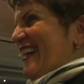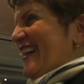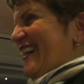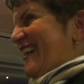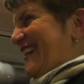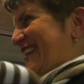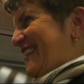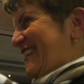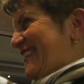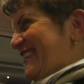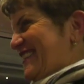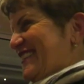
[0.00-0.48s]

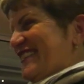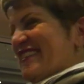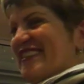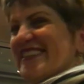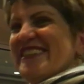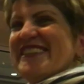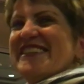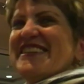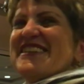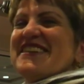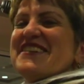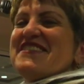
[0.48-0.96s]
really?
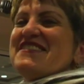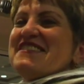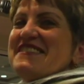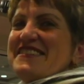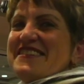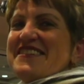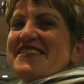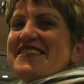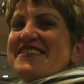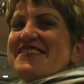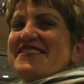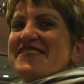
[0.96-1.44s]
What was
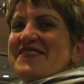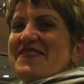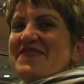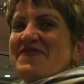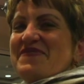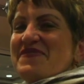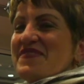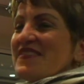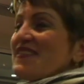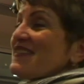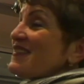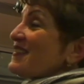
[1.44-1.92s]
your
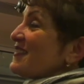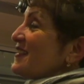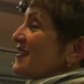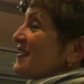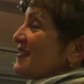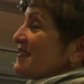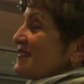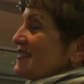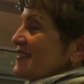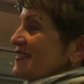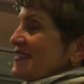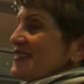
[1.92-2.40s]
session about?
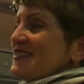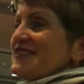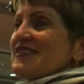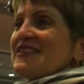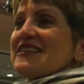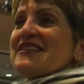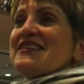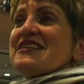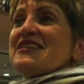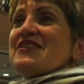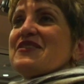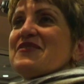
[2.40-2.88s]
Was it about
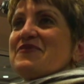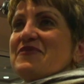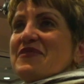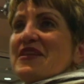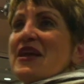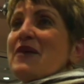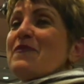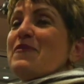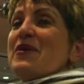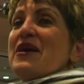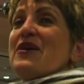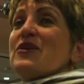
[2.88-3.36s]
you?
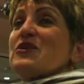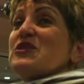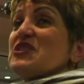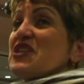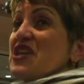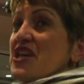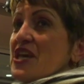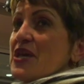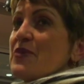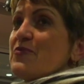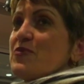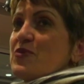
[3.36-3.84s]
About
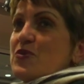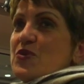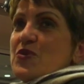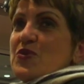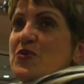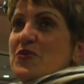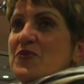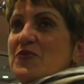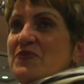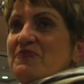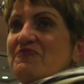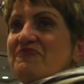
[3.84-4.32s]

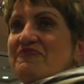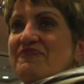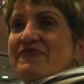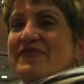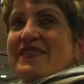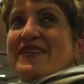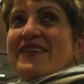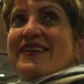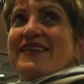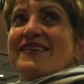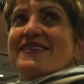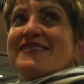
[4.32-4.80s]
Hebrew.
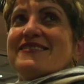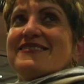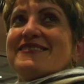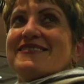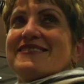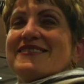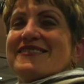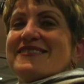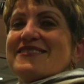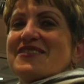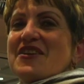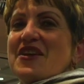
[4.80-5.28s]

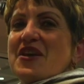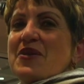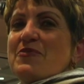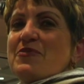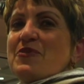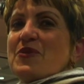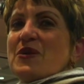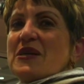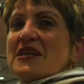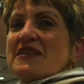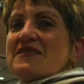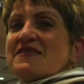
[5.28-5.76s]
Yes, it's a
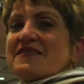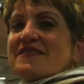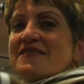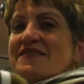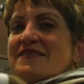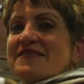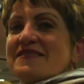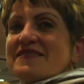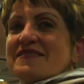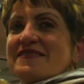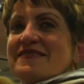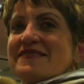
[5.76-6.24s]
Hebrew
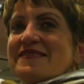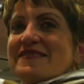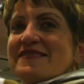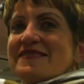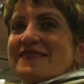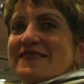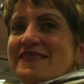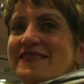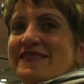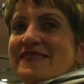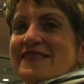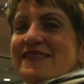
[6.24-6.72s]
lesson.
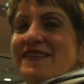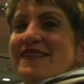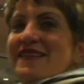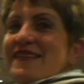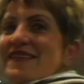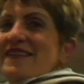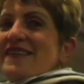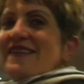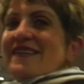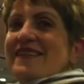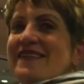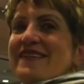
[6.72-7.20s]

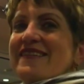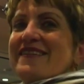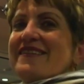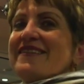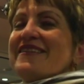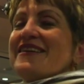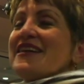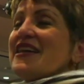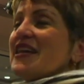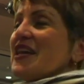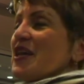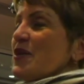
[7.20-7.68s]
Hebrew?
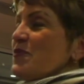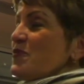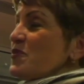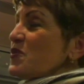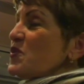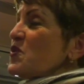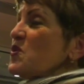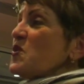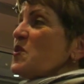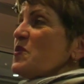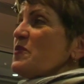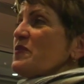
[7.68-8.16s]

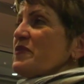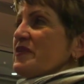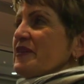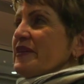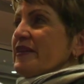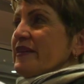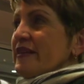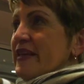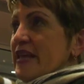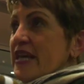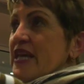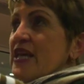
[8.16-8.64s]
Hebrew
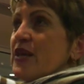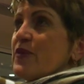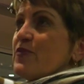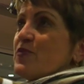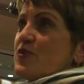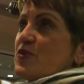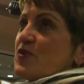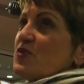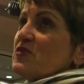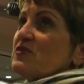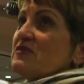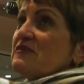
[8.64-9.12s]
in
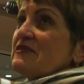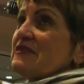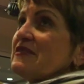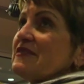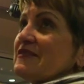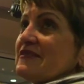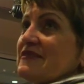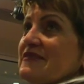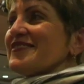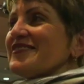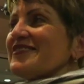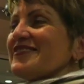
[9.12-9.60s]
Hebrew.
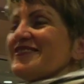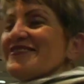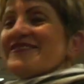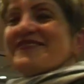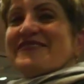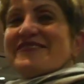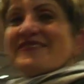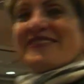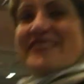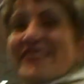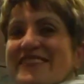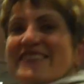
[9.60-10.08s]
Did
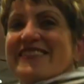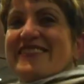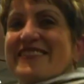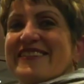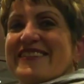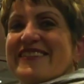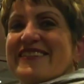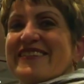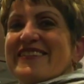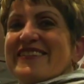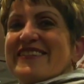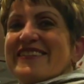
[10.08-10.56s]
you get
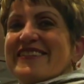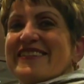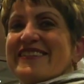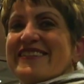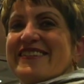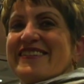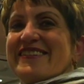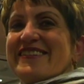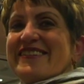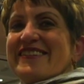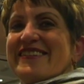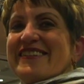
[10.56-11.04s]
excited
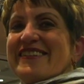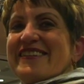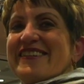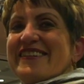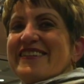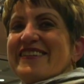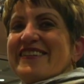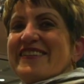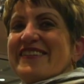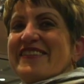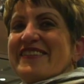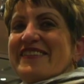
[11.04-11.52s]
from it
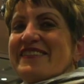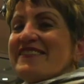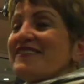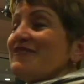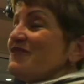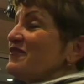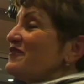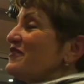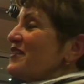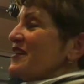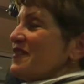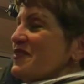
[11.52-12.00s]
all?
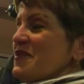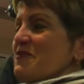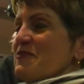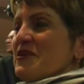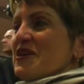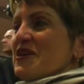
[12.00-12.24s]
Very